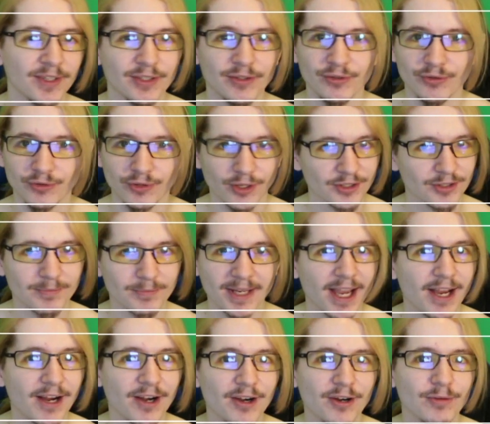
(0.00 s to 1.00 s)
doesn't
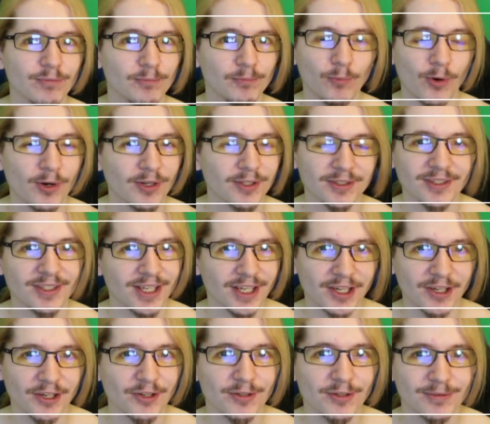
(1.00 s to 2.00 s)
care what
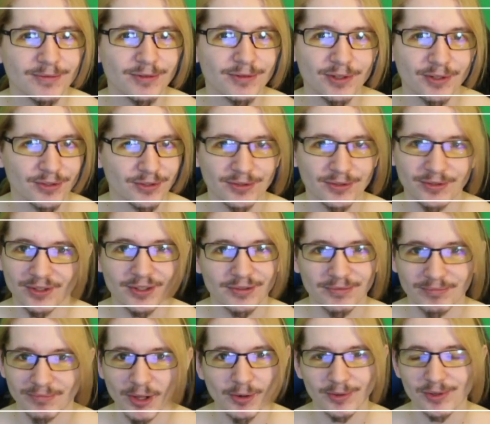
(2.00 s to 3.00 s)
tier, just as
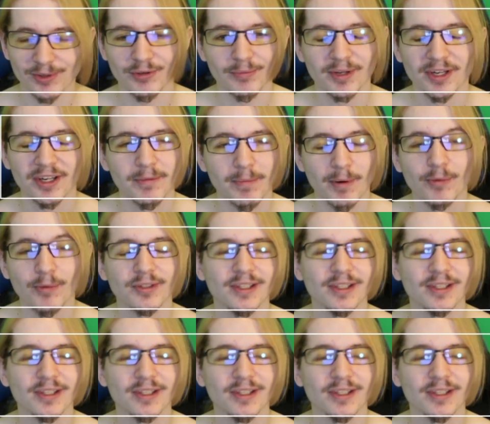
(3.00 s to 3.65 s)
long as you put in the postal